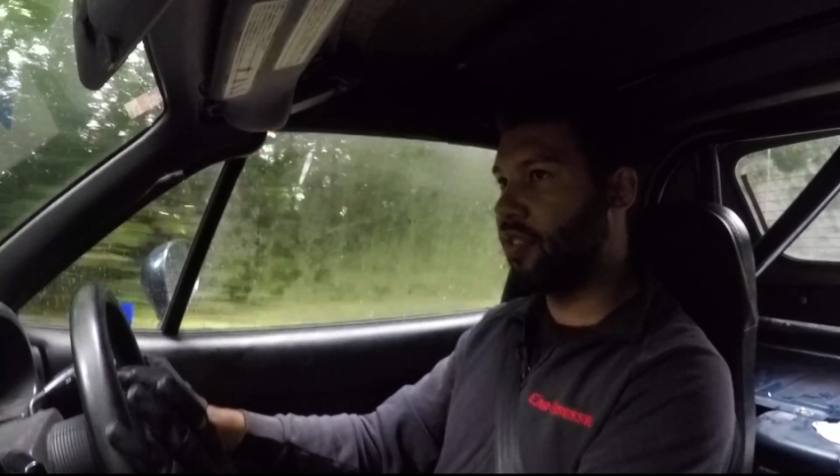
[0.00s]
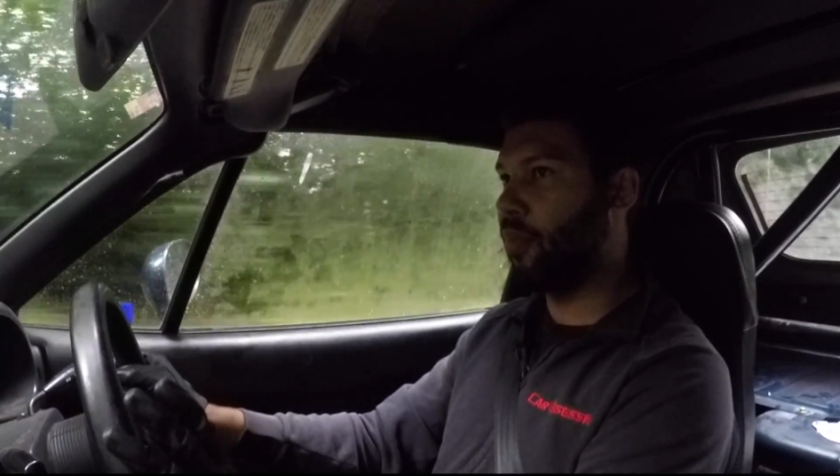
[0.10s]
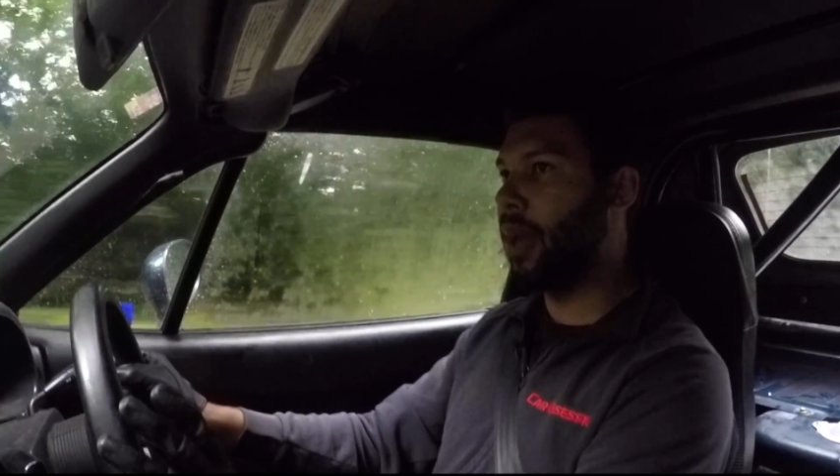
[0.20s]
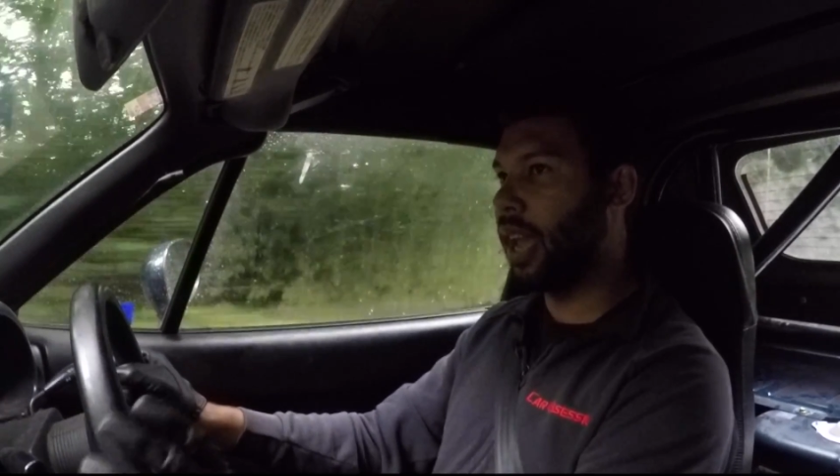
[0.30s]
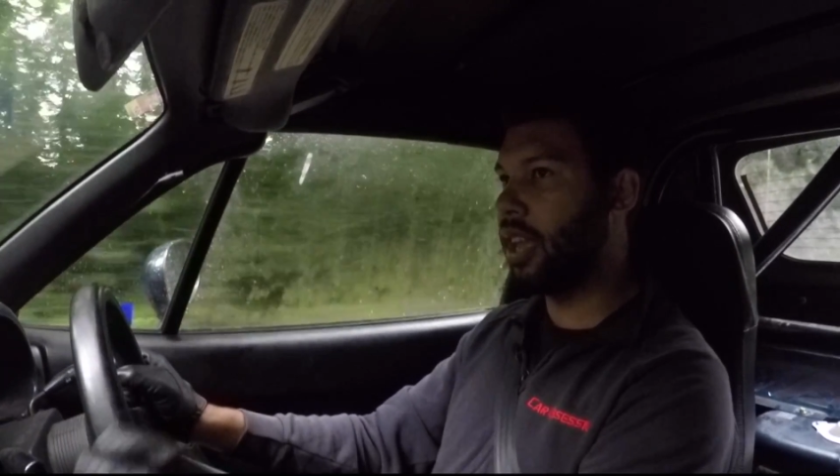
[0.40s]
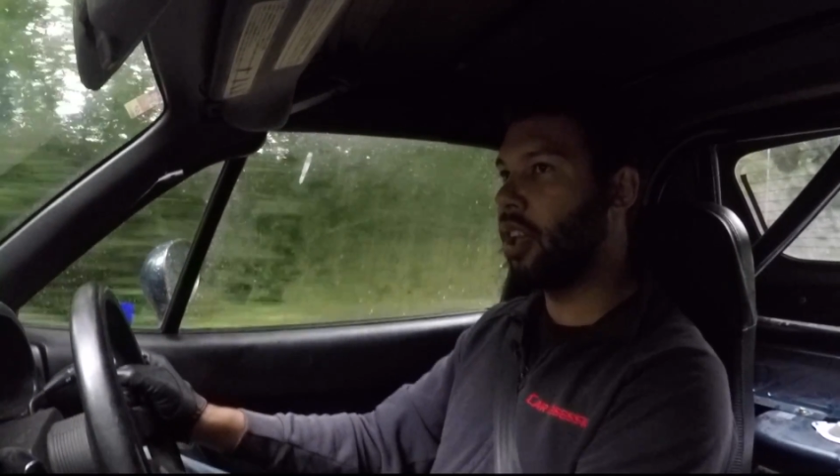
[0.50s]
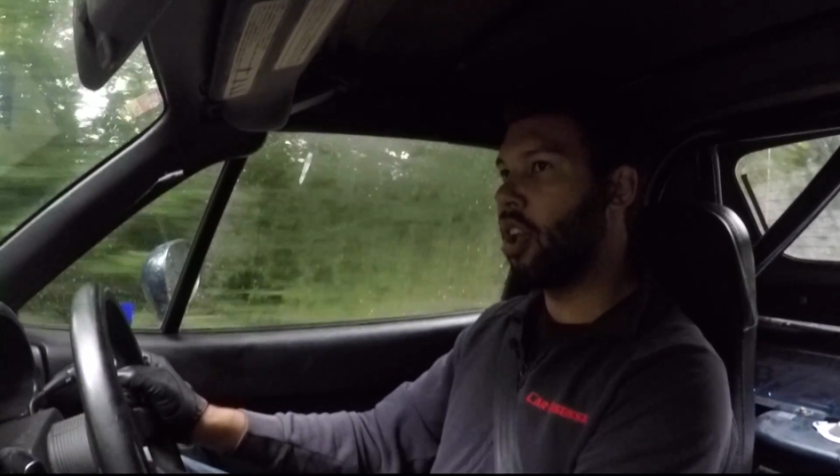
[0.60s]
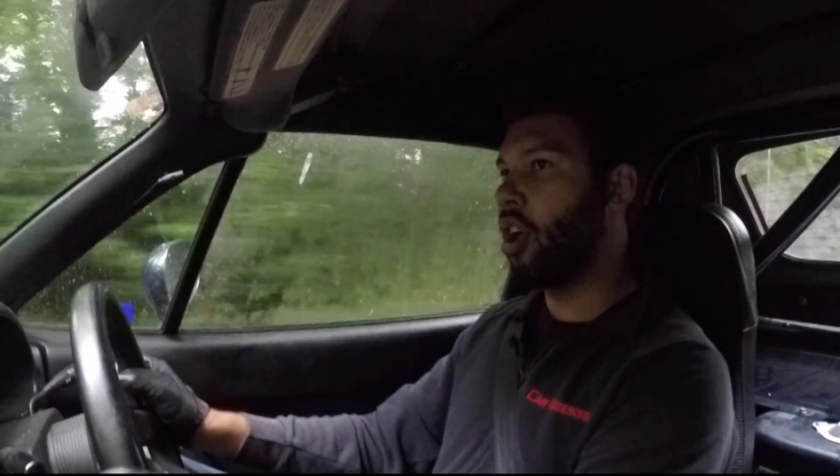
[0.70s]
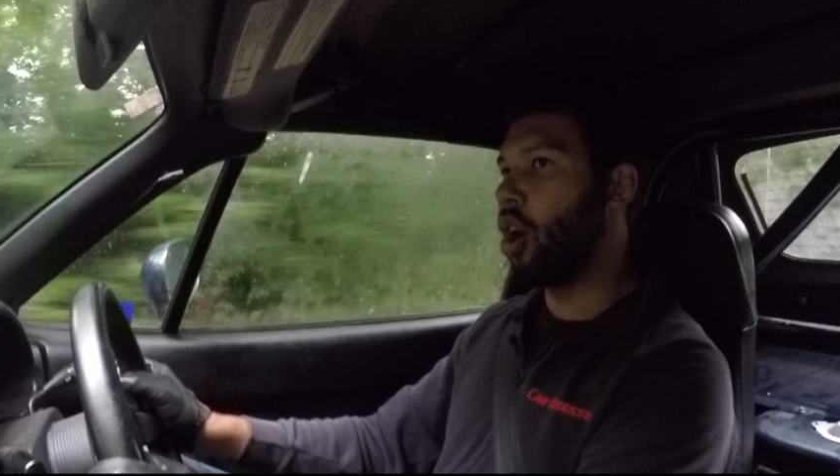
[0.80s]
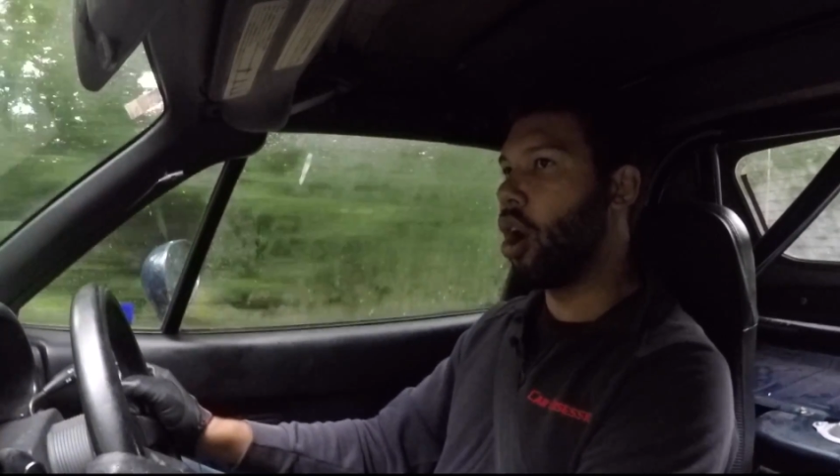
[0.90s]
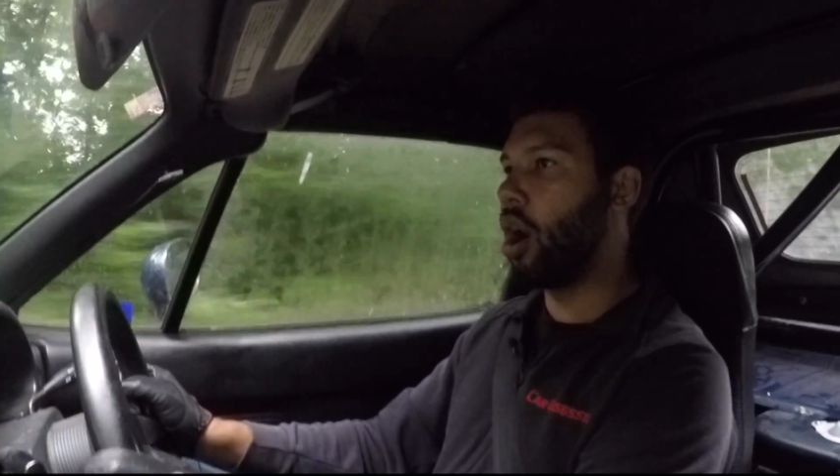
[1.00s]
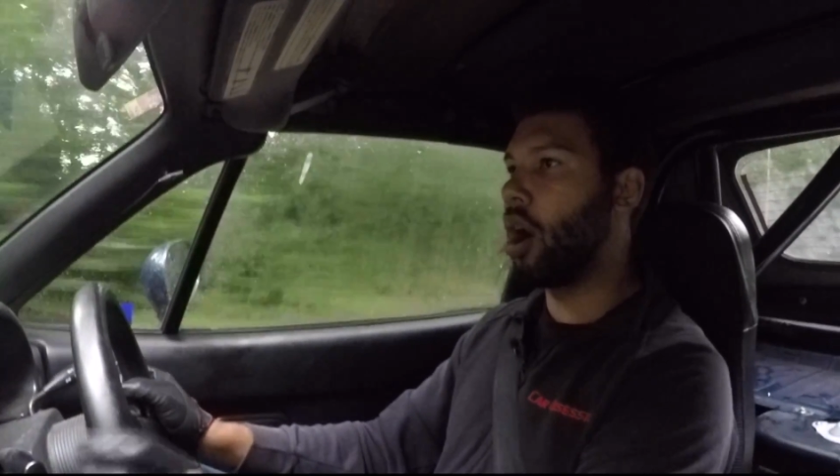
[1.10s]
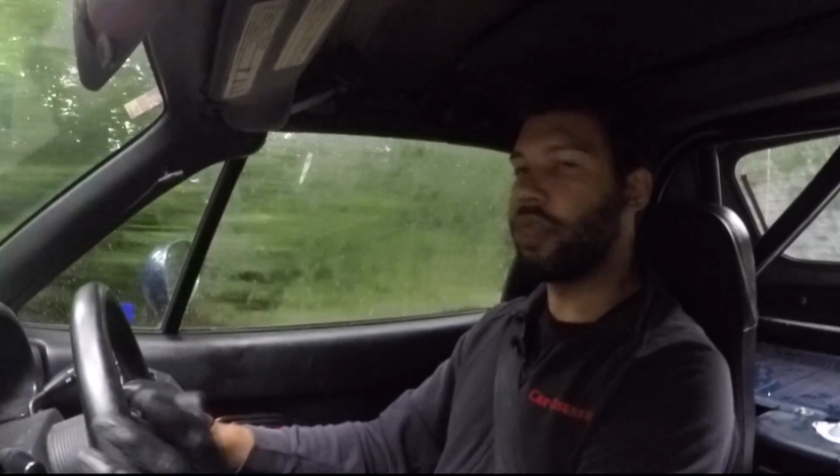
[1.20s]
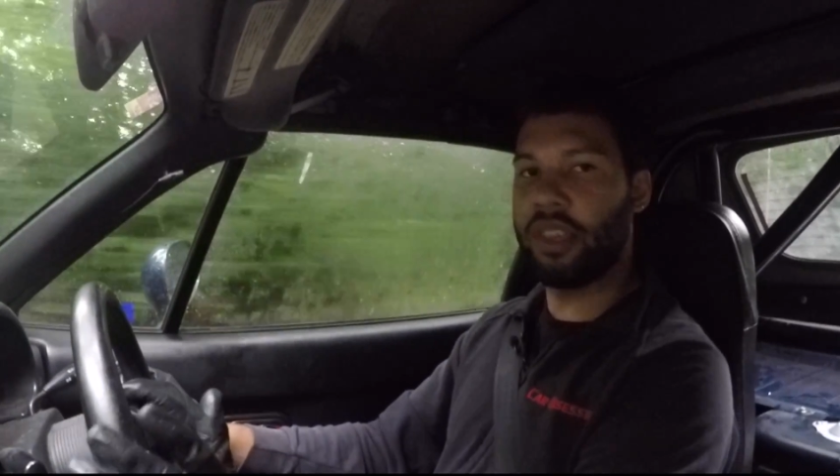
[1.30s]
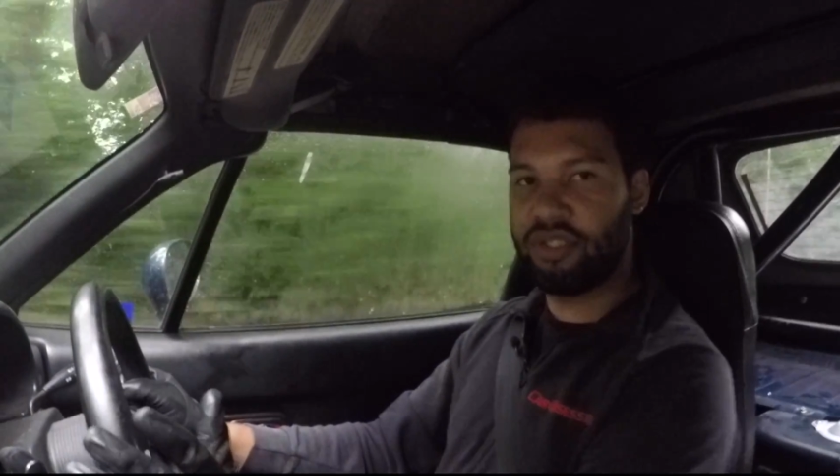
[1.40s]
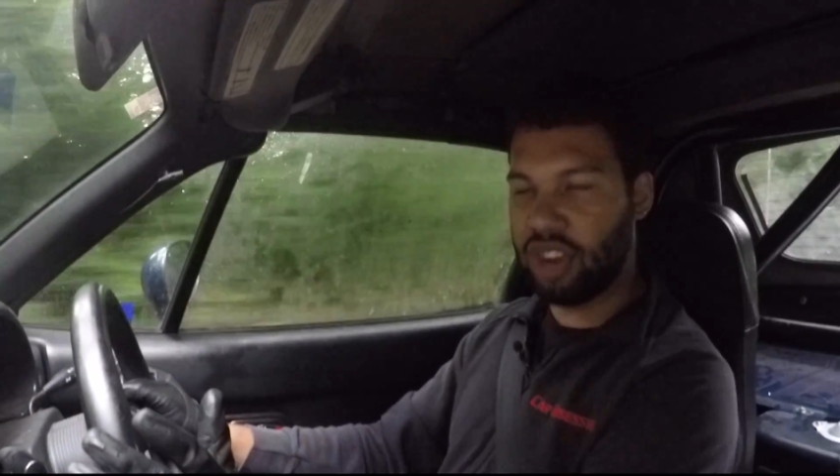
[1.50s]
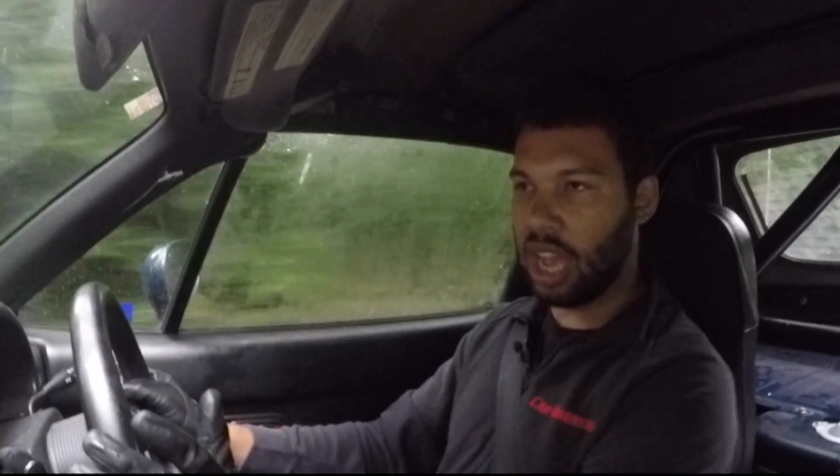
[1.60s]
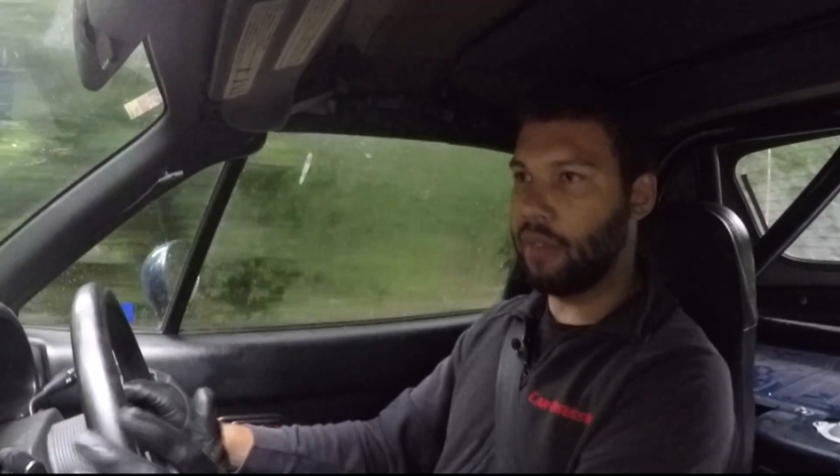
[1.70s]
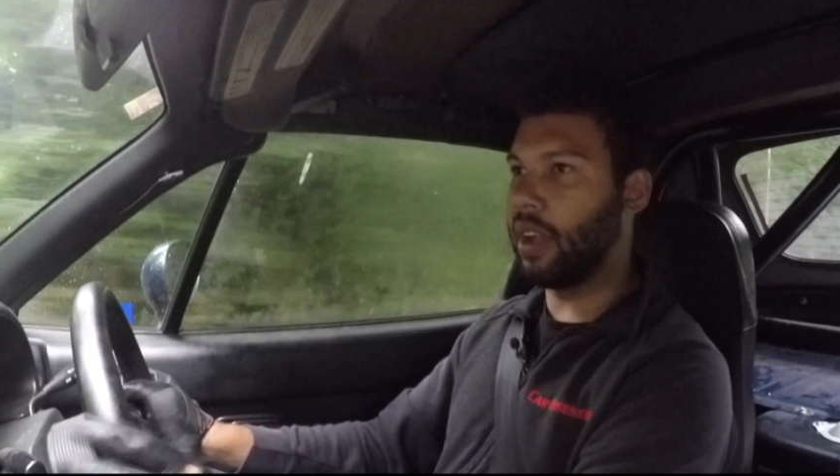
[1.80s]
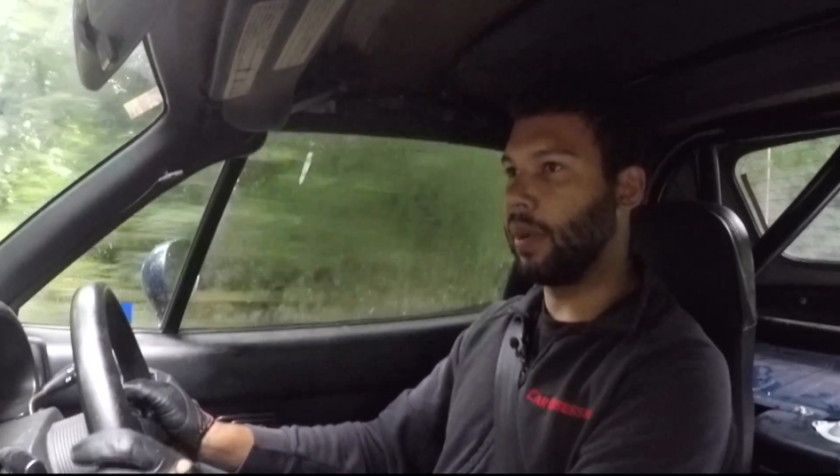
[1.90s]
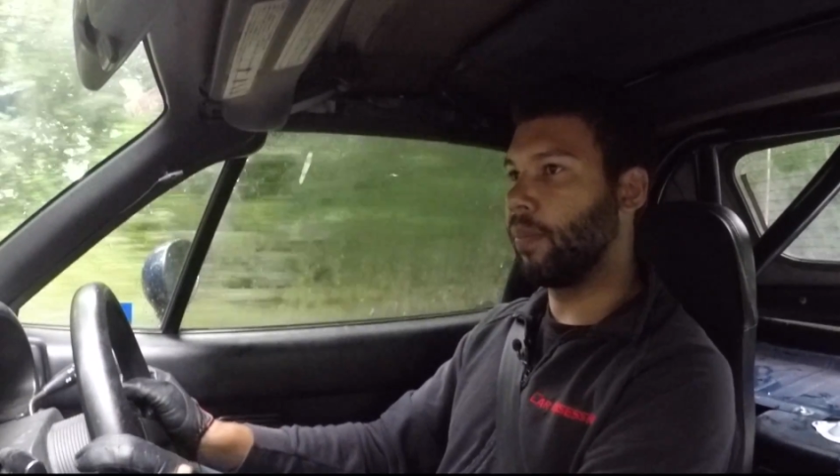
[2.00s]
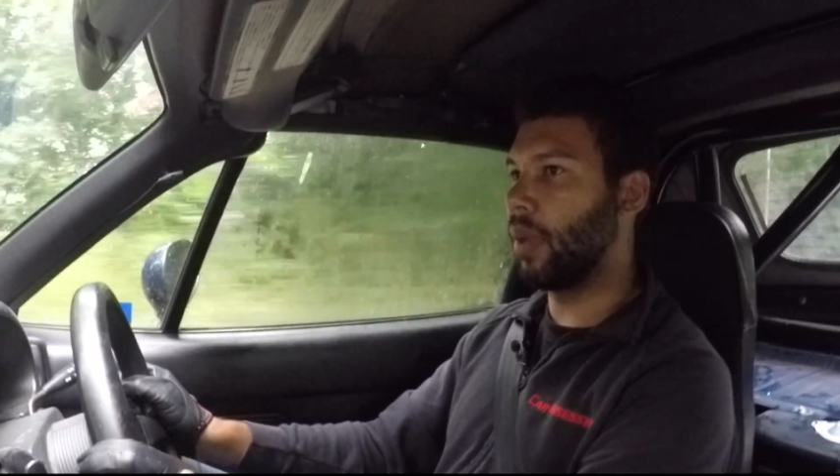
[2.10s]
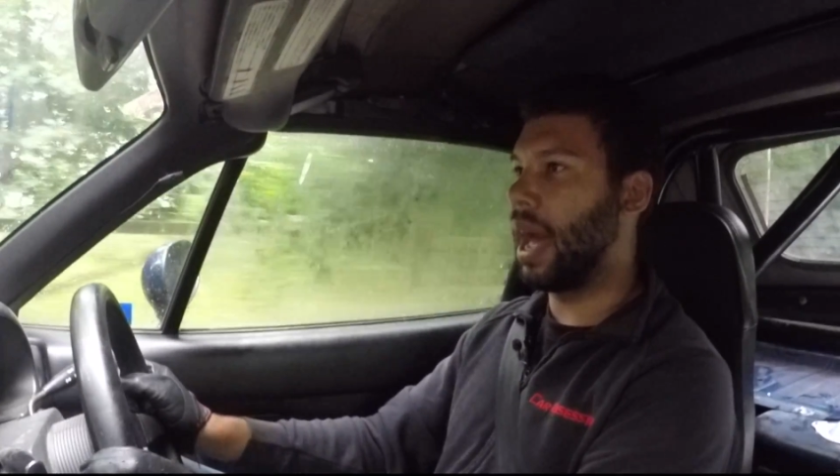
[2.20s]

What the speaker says: for me are the steering,